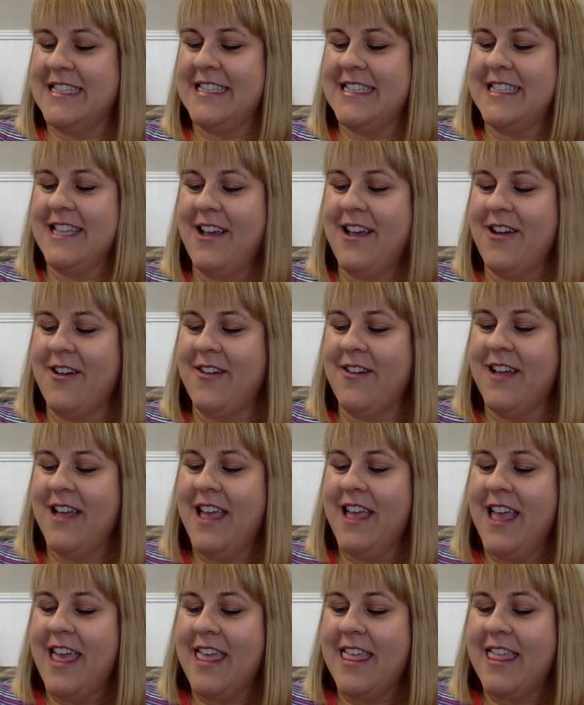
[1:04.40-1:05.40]
is. So
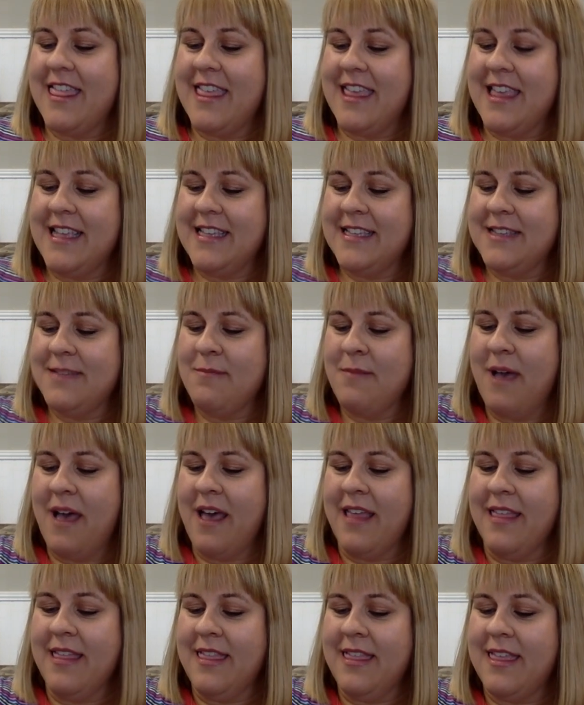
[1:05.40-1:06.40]
this
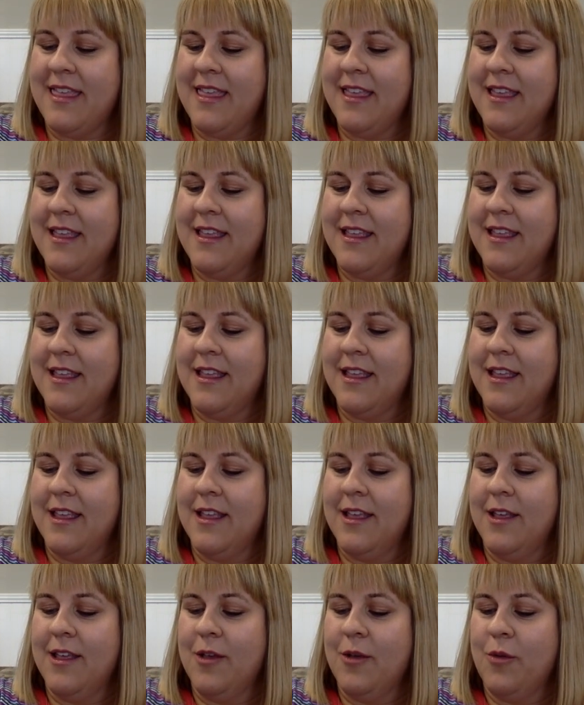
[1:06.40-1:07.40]
month
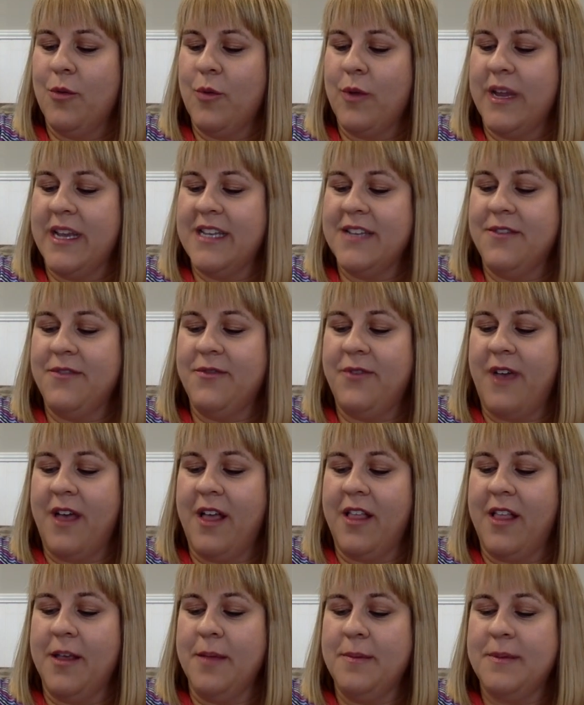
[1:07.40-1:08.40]
we
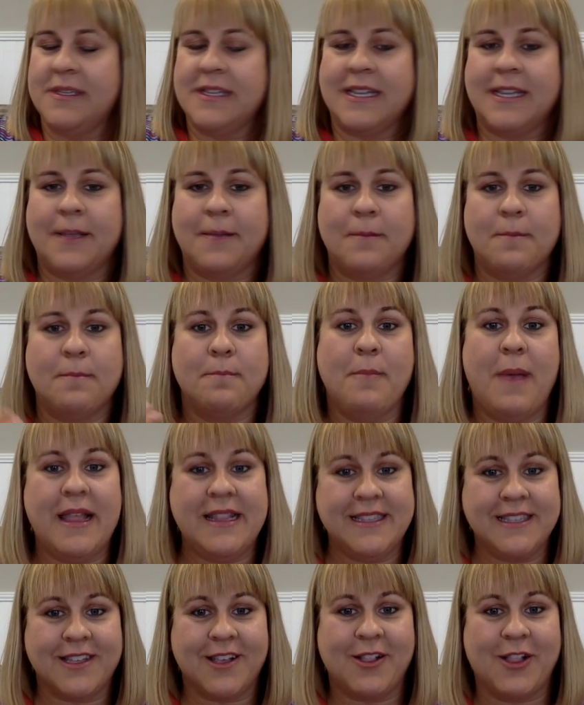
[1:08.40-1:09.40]
developed
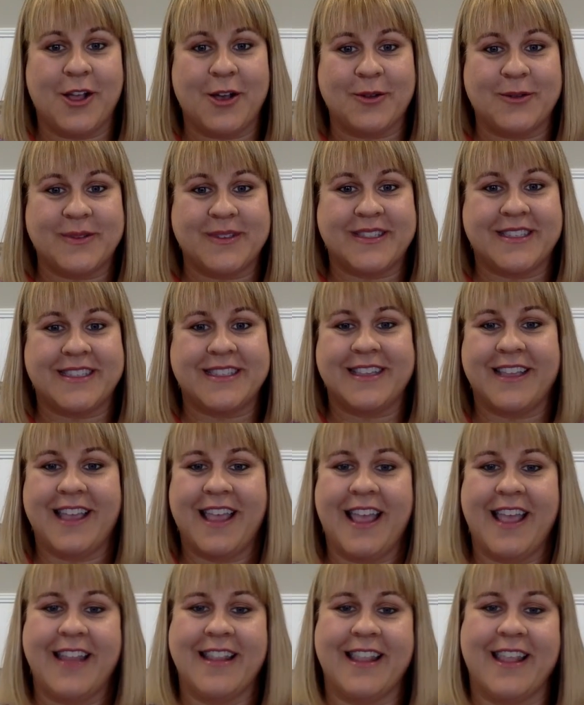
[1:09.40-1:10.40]
men's colognes,
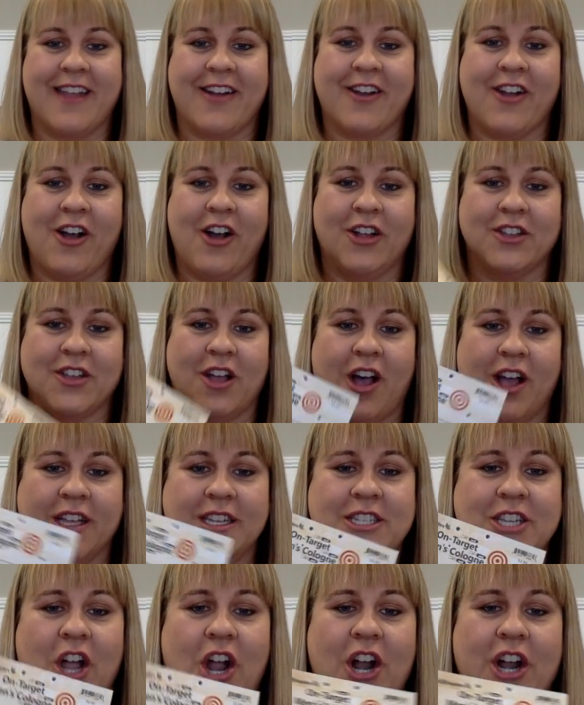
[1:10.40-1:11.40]
and they're called
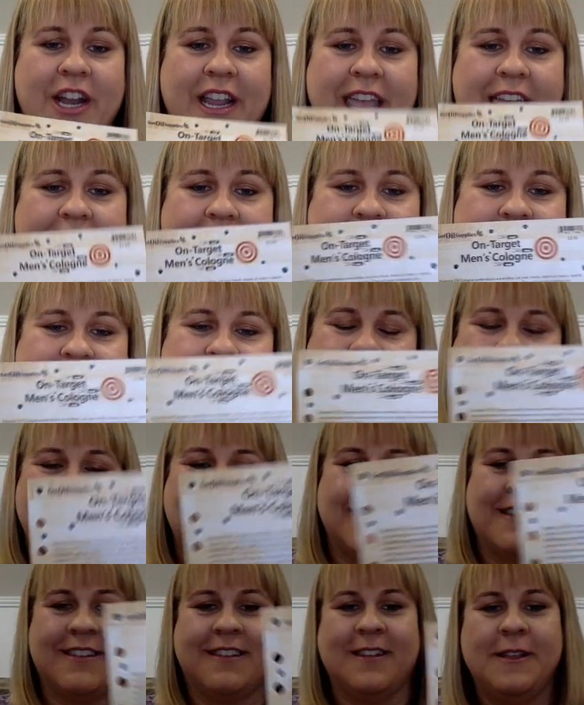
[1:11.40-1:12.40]
On Target.
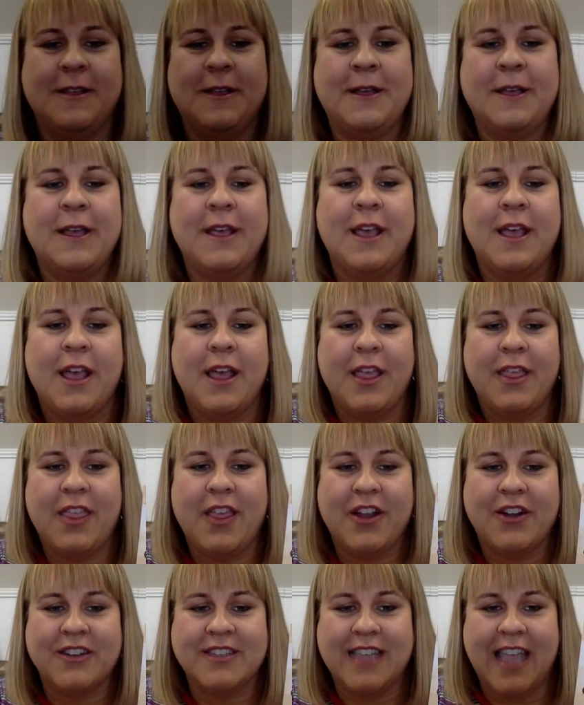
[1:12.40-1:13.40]

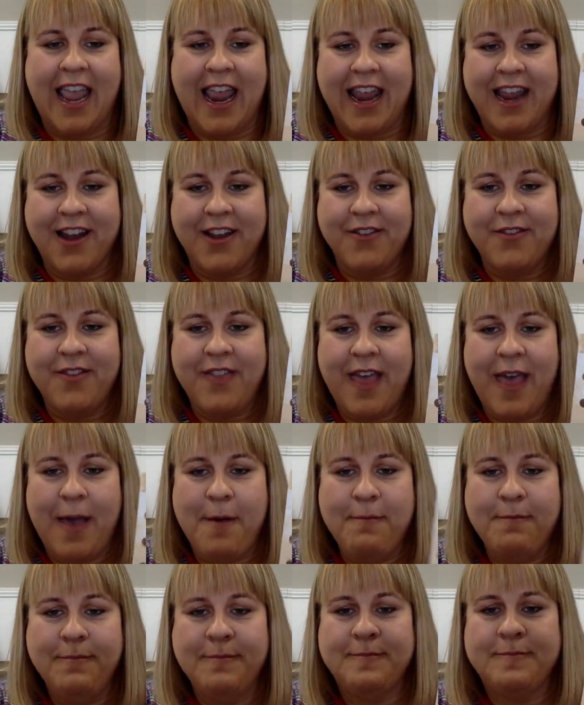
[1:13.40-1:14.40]
There's 8 of
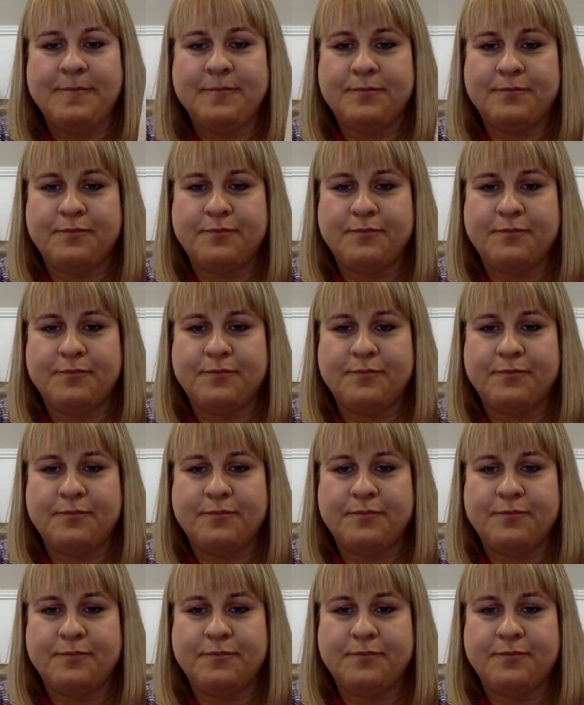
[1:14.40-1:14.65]
them.